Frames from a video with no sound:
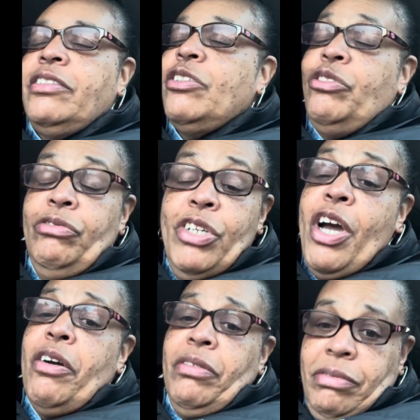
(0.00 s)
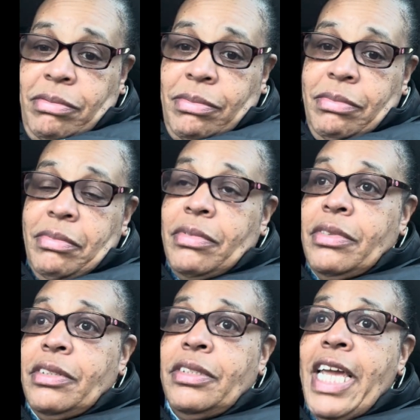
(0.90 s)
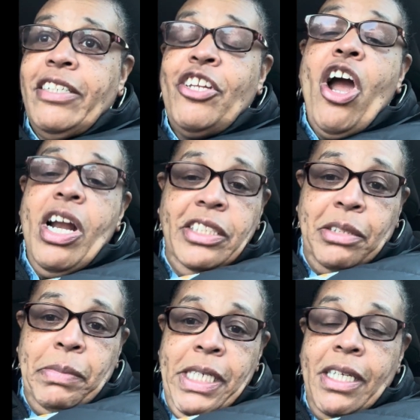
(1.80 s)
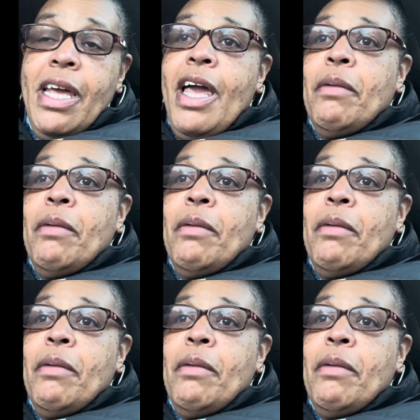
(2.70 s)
So you know, that tarnished me,